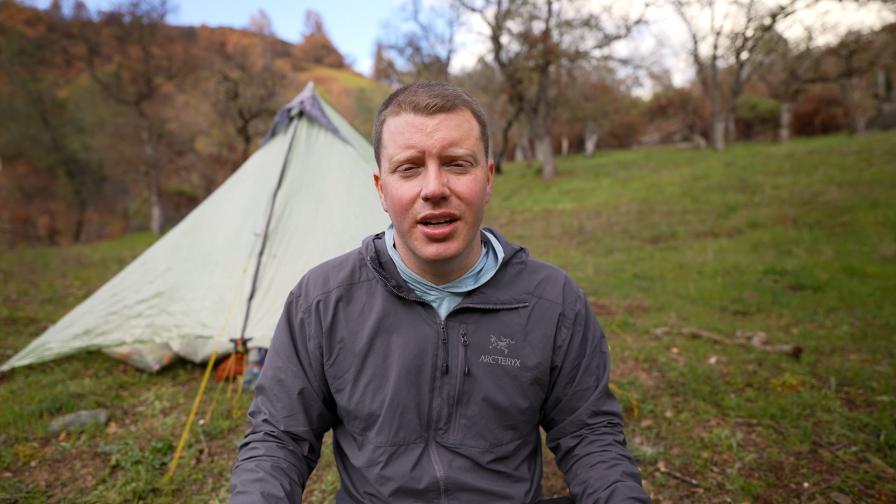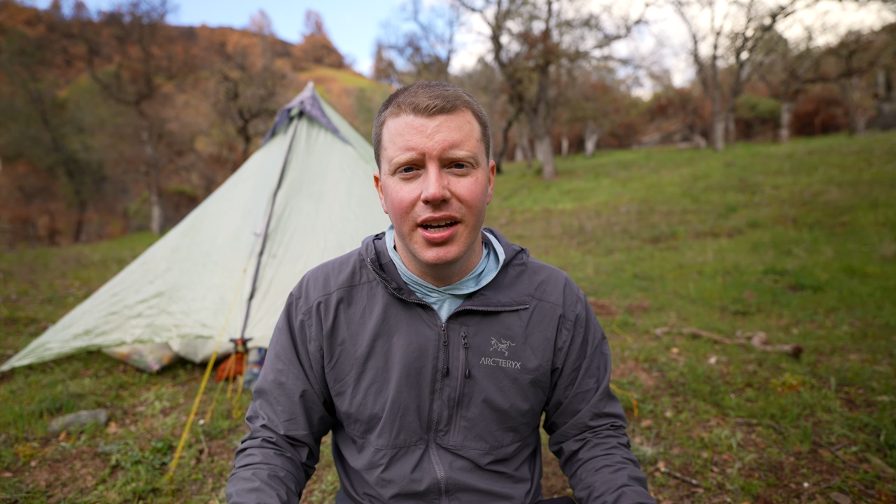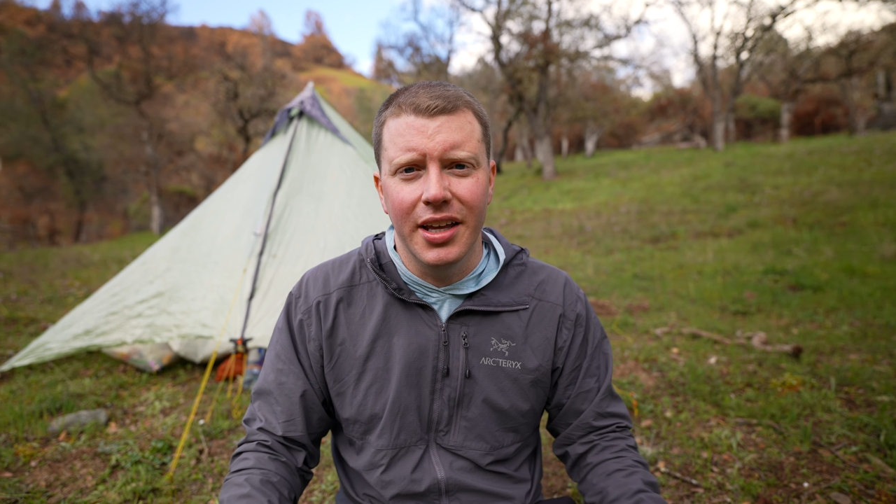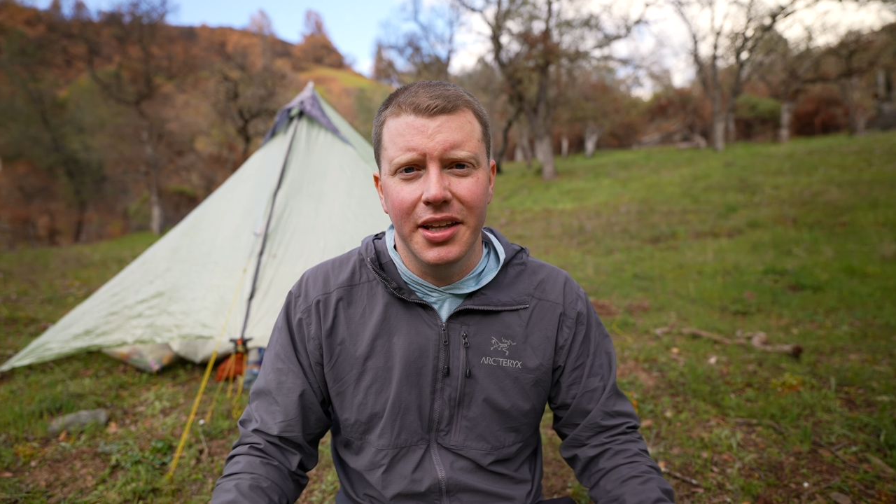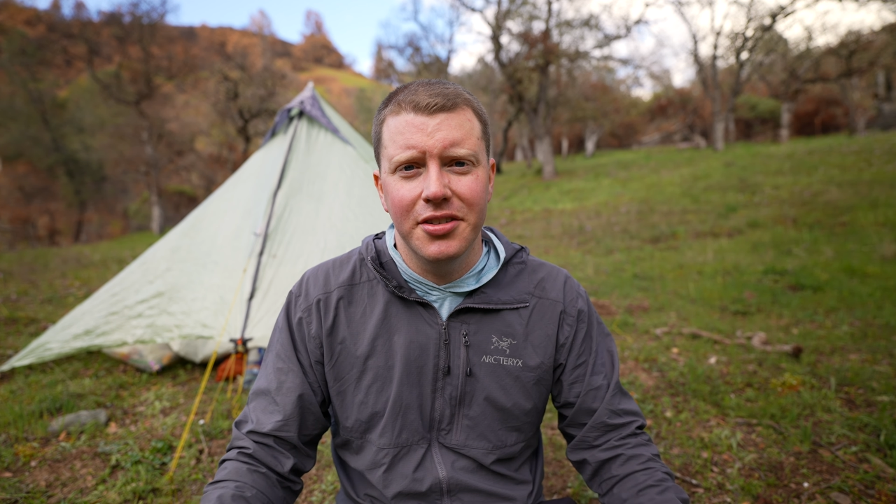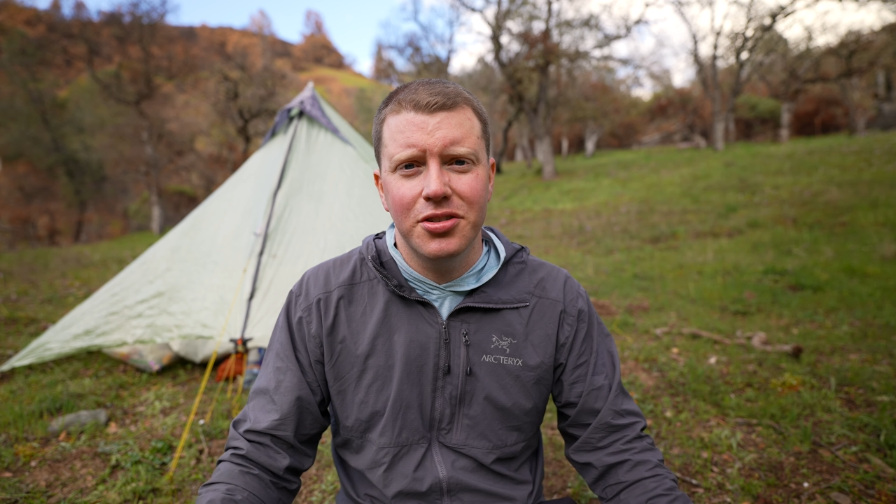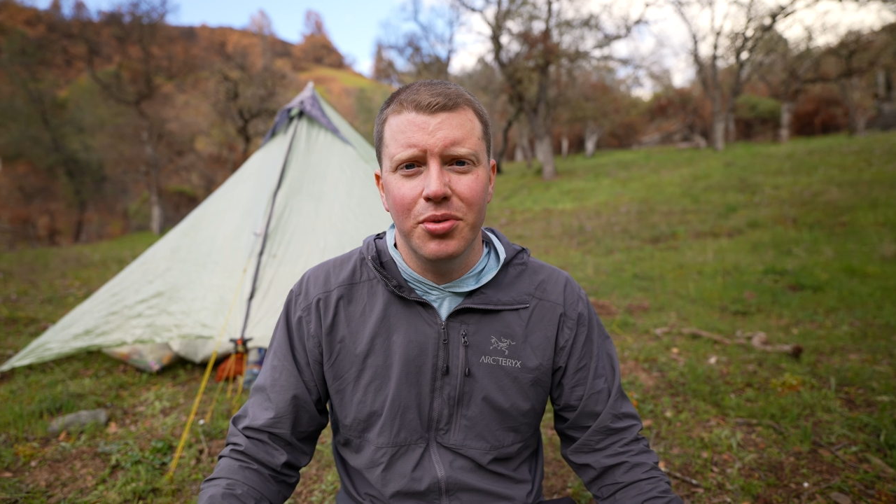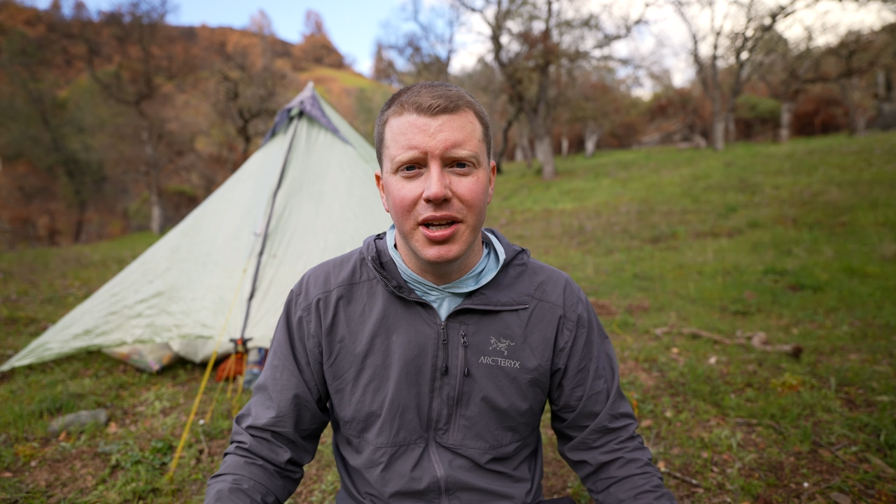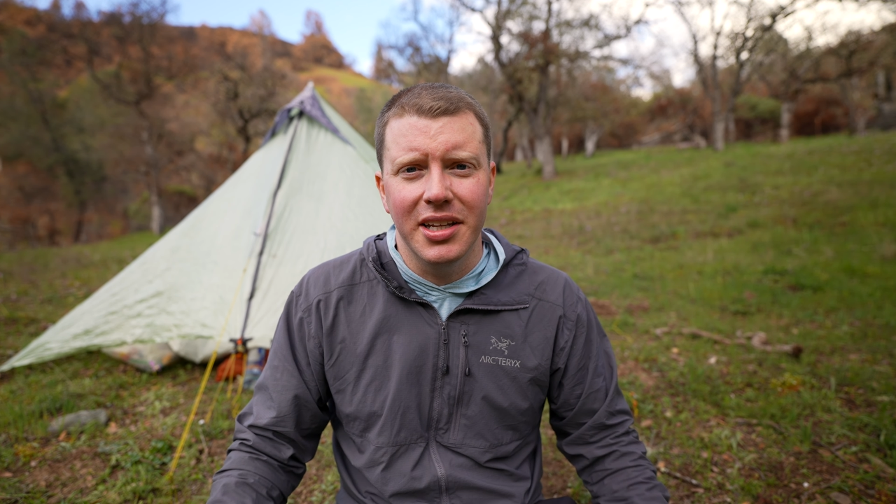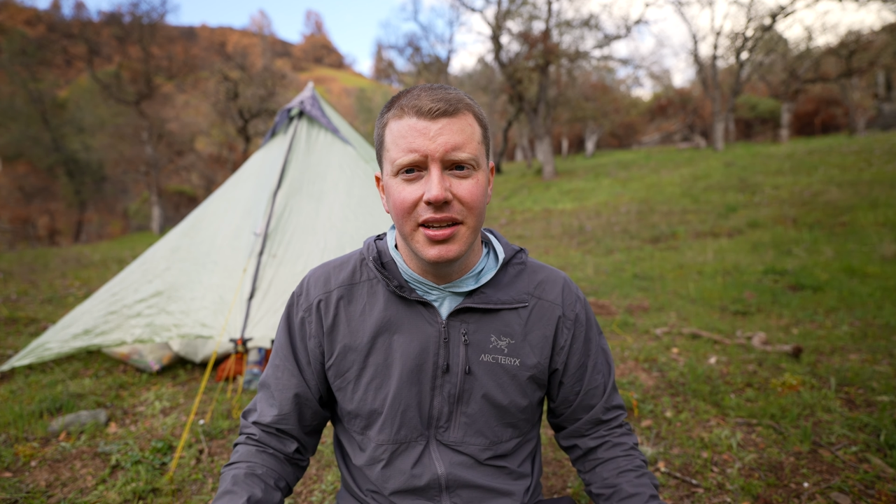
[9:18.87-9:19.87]
it is
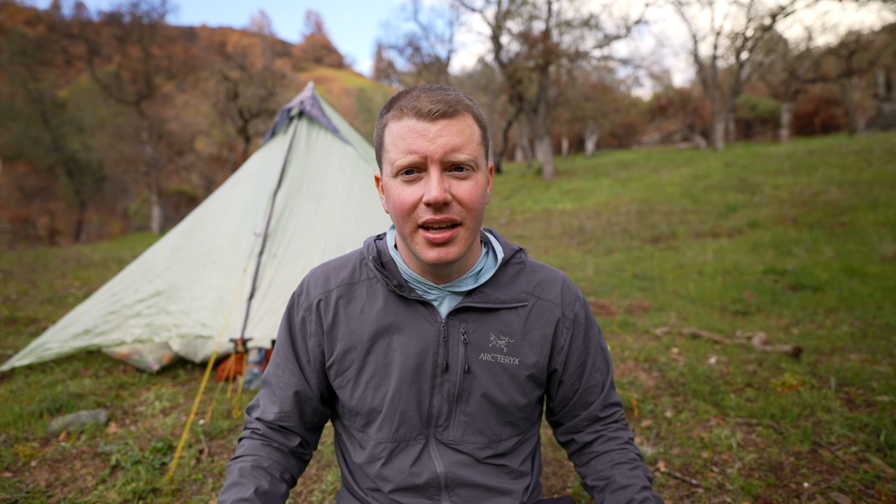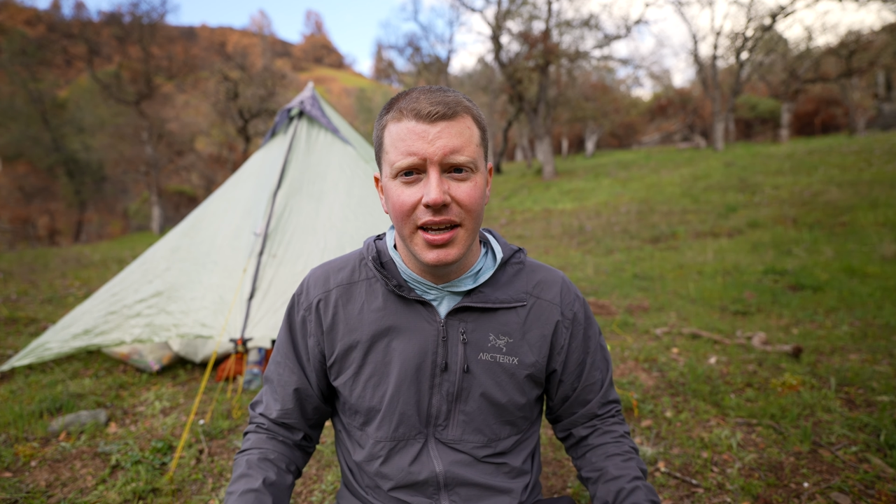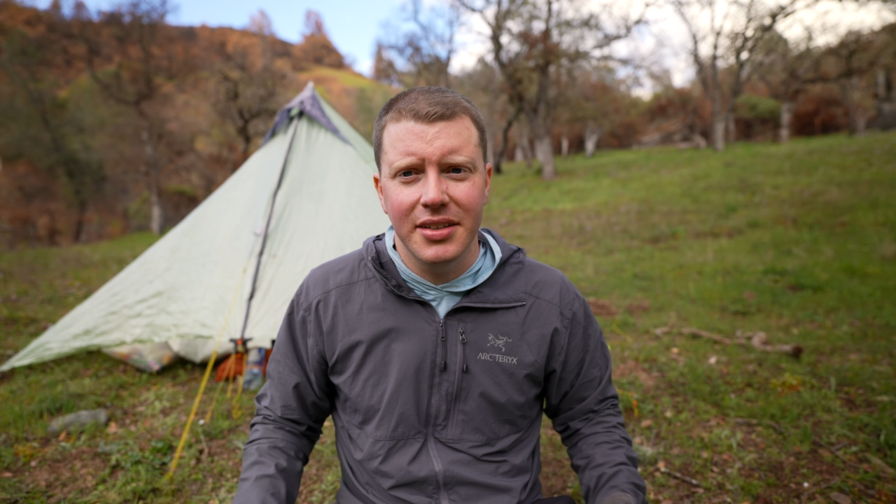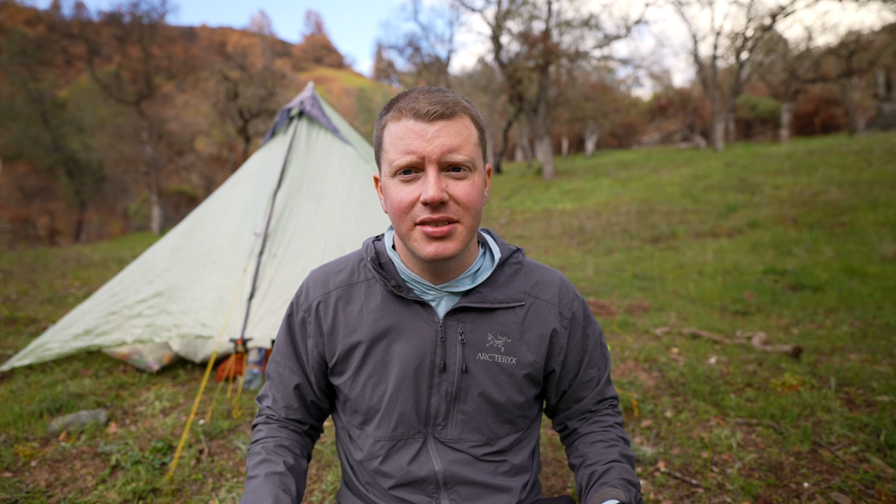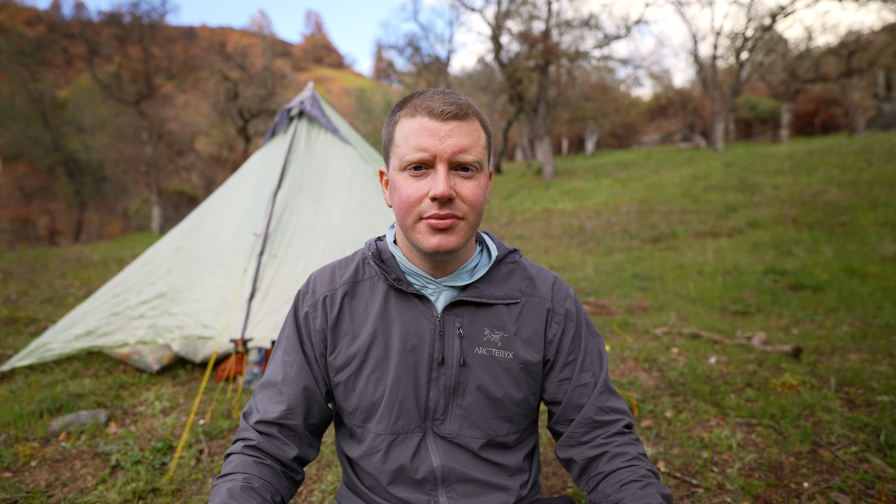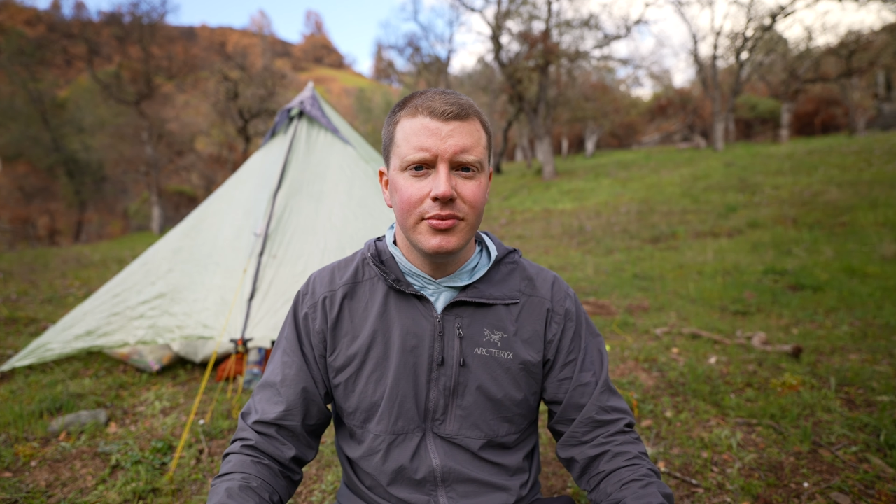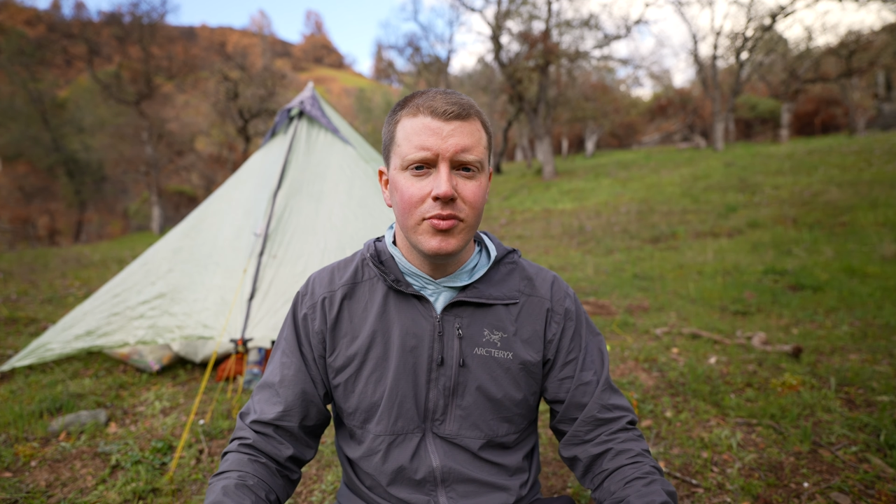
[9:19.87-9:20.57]
quite nice.